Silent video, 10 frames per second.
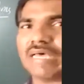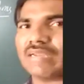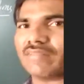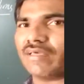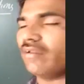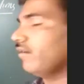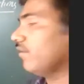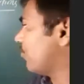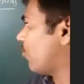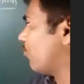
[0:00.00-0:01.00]
are there?
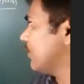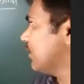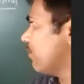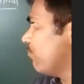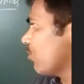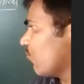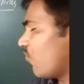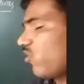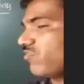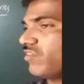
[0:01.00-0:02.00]
How many number of
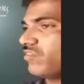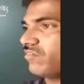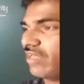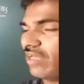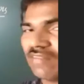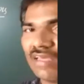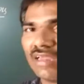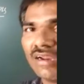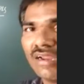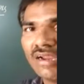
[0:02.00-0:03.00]
oxygens are
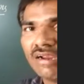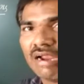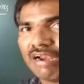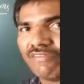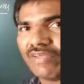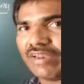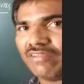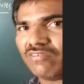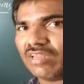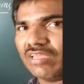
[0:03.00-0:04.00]
there? And there
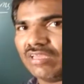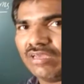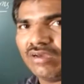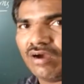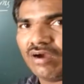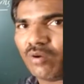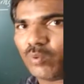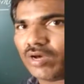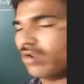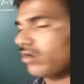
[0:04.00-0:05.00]
is any
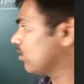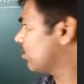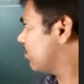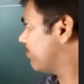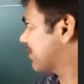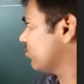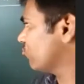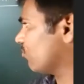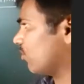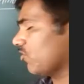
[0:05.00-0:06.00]
our in a
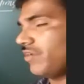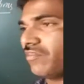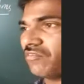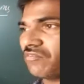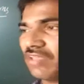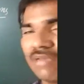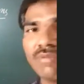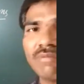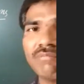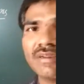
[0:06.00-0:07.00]
magnesium oxide the same
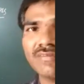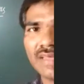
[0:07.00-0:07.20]
number is